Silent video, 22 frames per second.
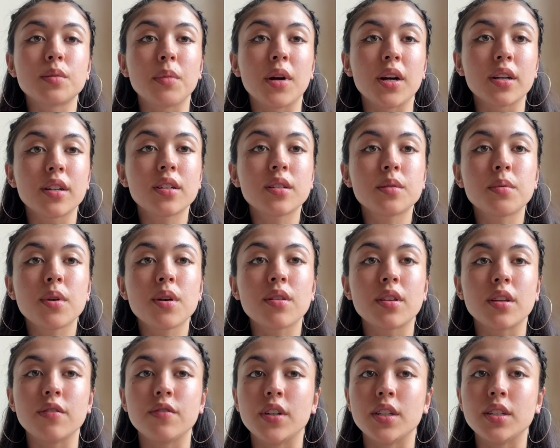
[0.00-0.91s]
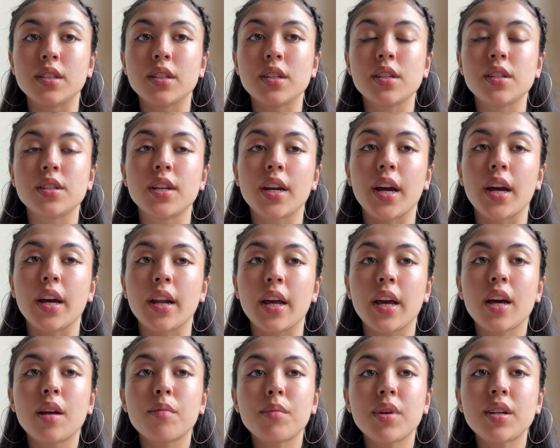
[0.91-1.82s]
market is both vintage and
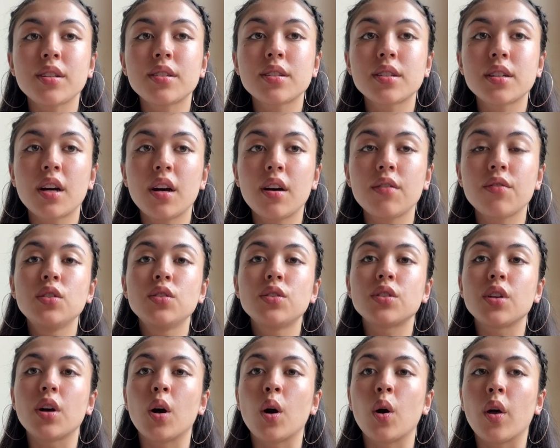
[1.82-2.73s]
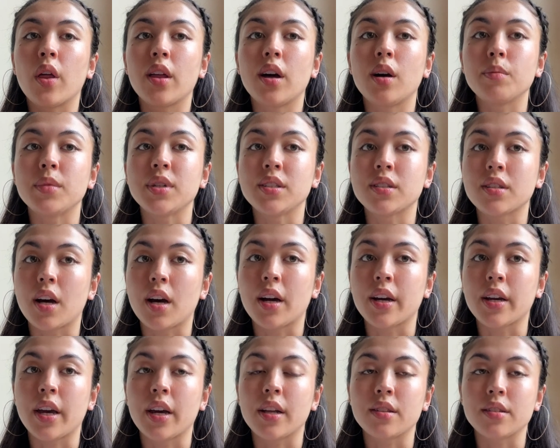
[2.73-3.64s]
handmade stuff. So that means I
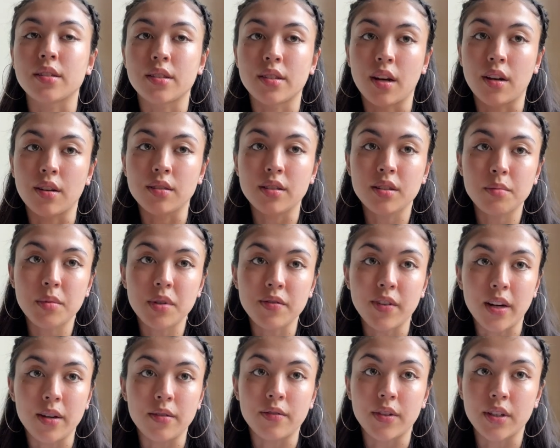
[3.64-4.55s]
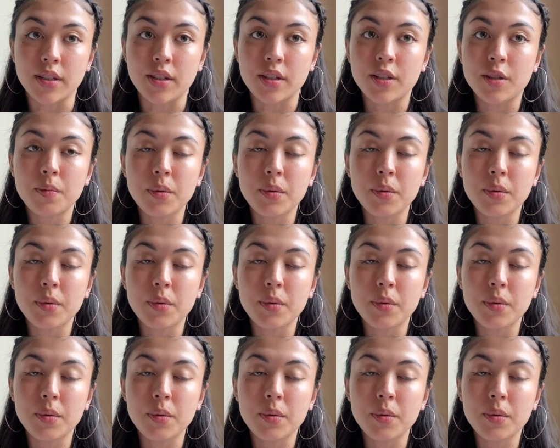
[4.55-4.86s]
can sell some of my vintage